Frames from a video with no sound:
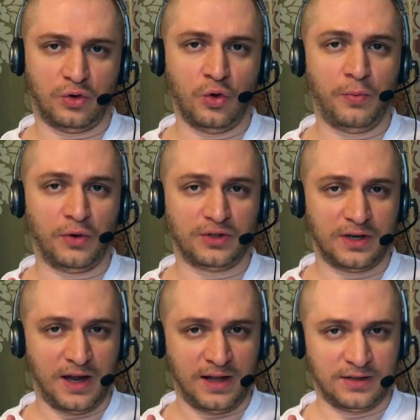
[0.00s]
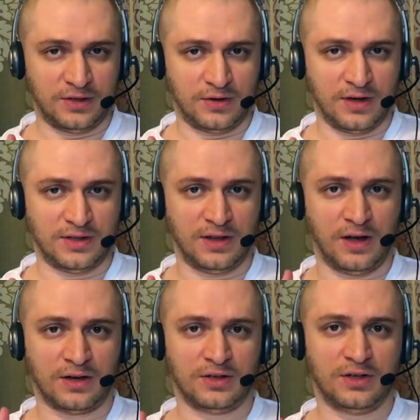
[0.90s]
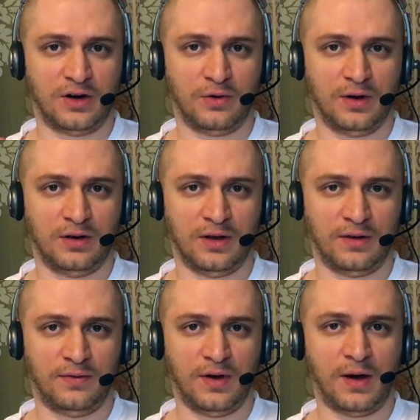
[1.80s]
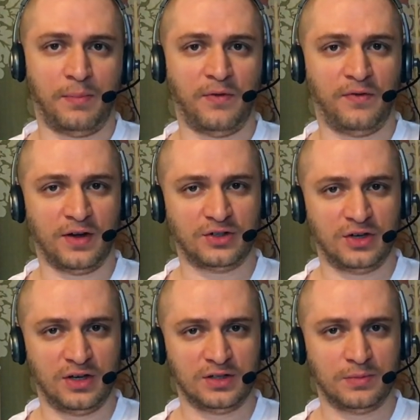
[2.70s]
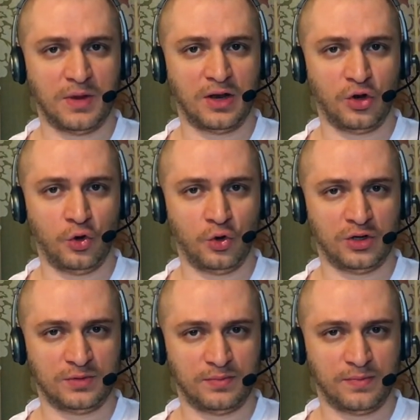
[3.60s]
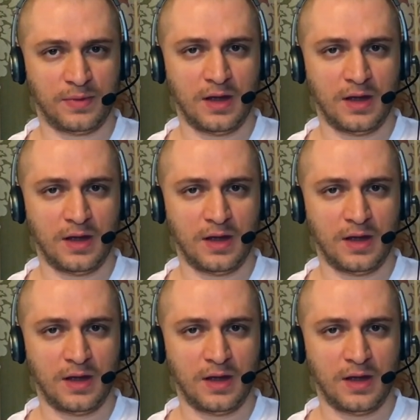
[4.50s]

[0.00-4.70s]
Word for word: Two personality traits that Dr. Sarno identified are perfectionism and goodism.